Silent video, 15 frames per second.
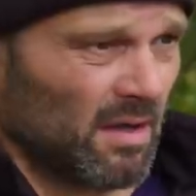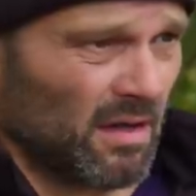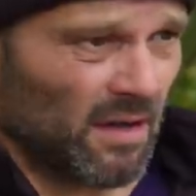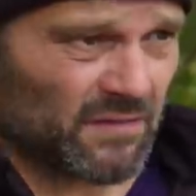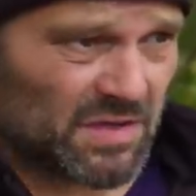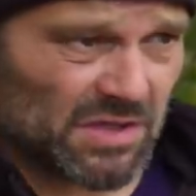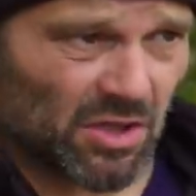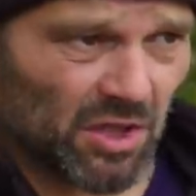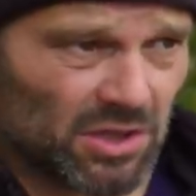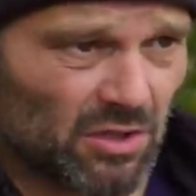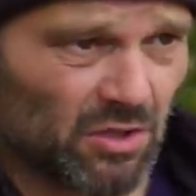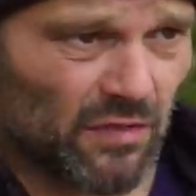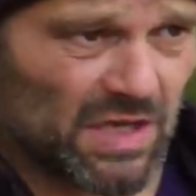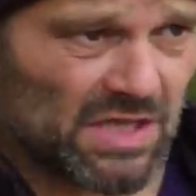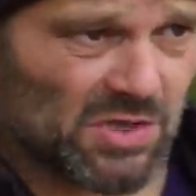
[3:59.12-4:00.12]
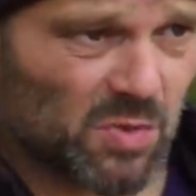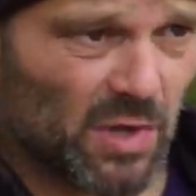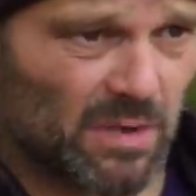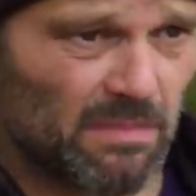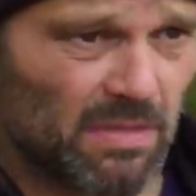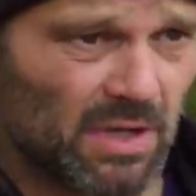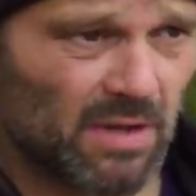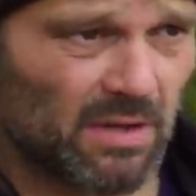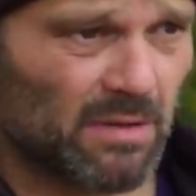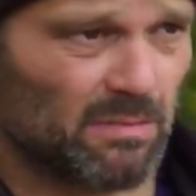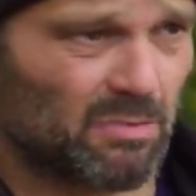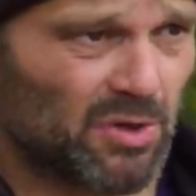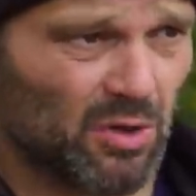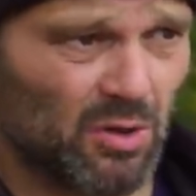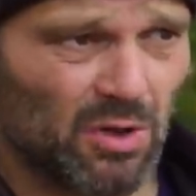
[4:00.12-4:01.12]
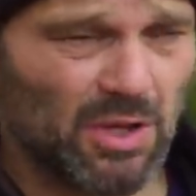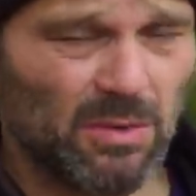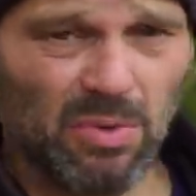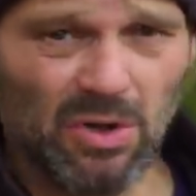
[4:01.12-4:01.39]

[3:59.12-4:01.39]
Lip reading: I've decided on this swim purely